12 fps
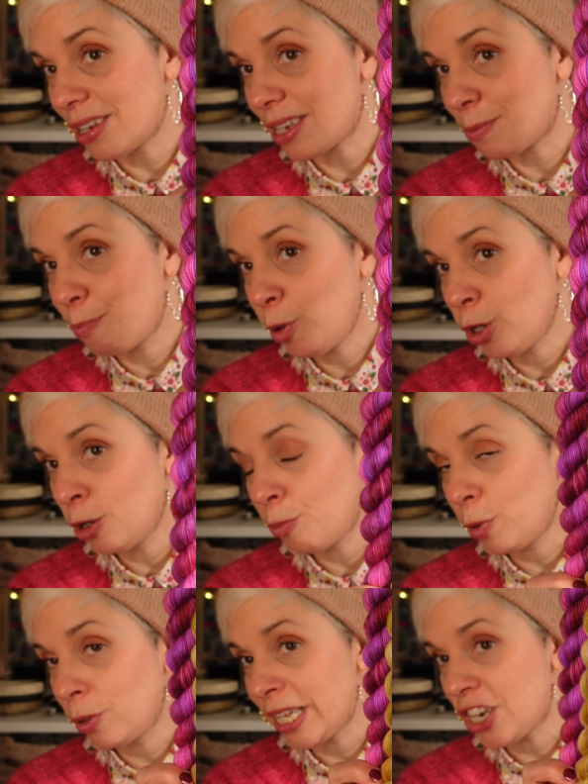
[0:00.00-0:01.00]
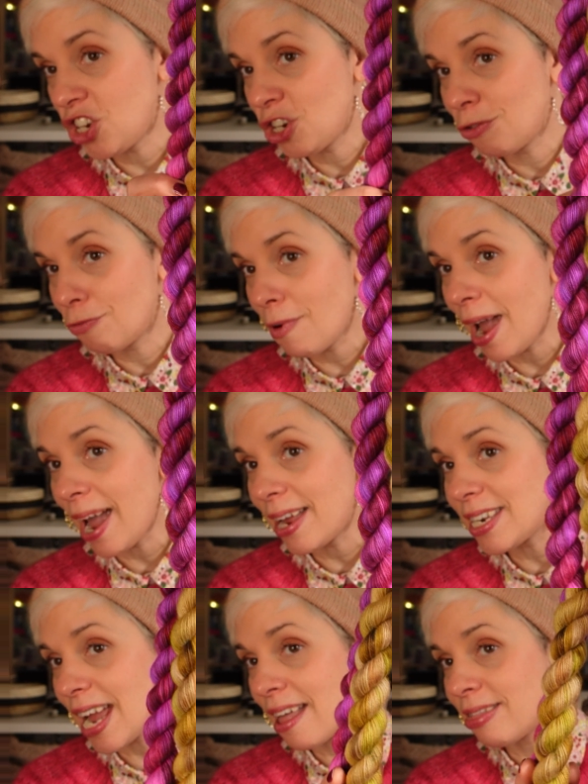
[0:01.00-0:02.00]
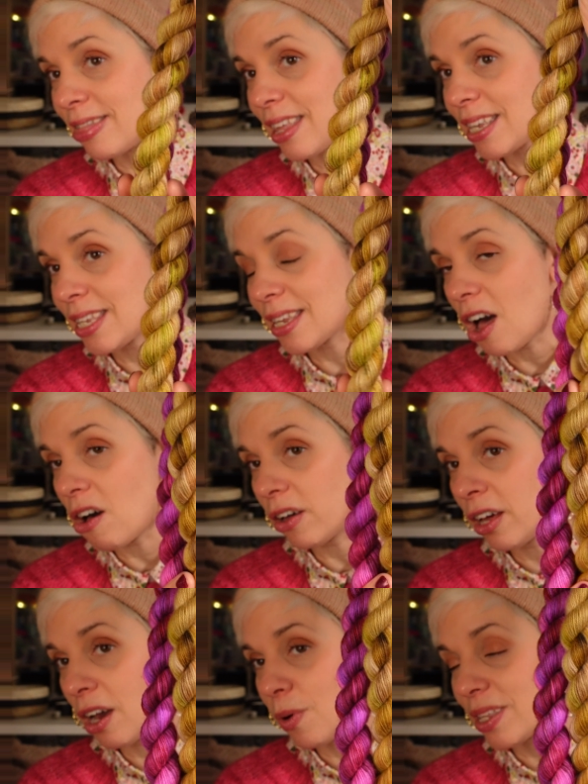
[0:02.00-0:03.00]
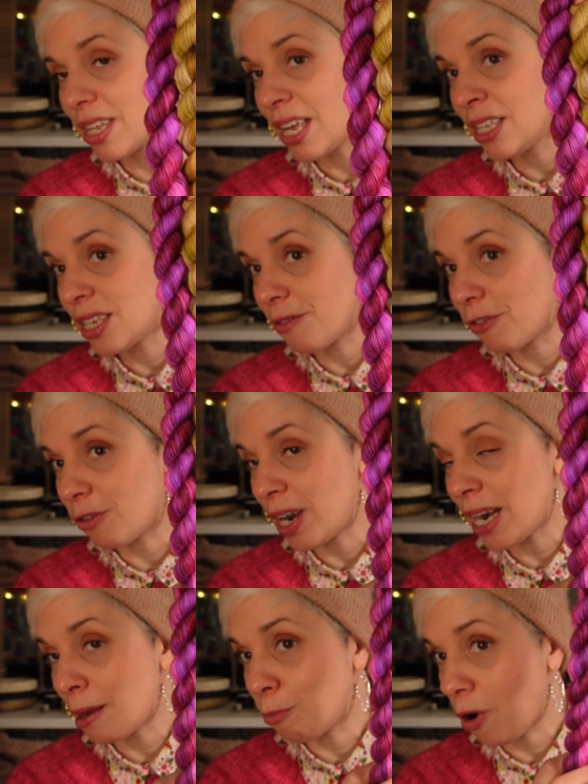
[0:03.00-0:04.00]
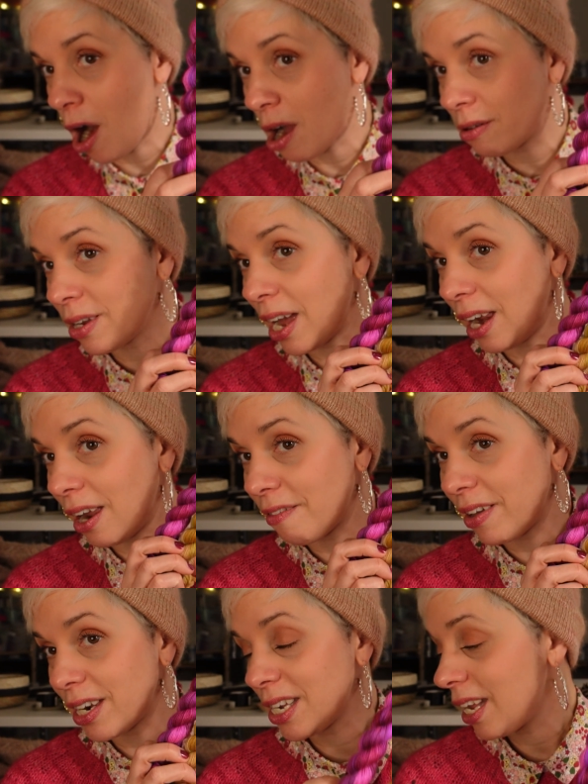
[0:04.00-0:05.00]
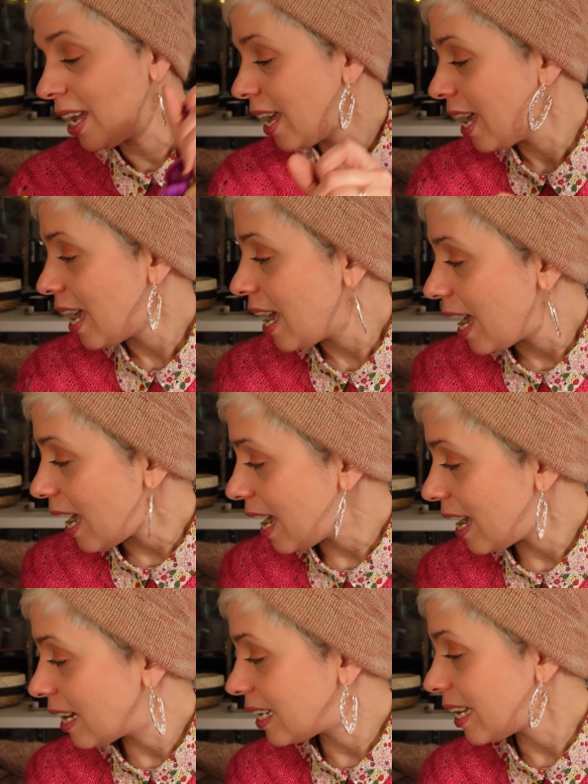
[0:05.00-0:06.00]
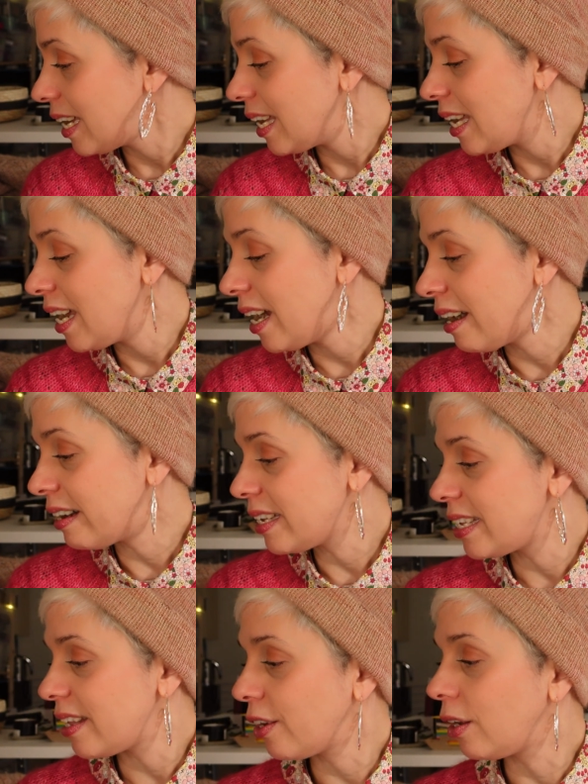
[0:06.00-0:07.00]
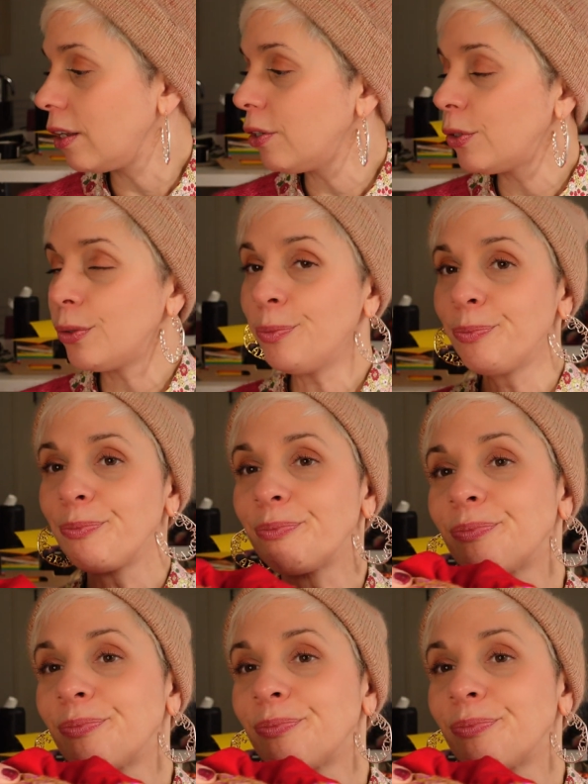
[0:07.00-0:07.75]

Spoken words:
This purplish red and this ochre with hints of green and brown. I love it. And here's the clue.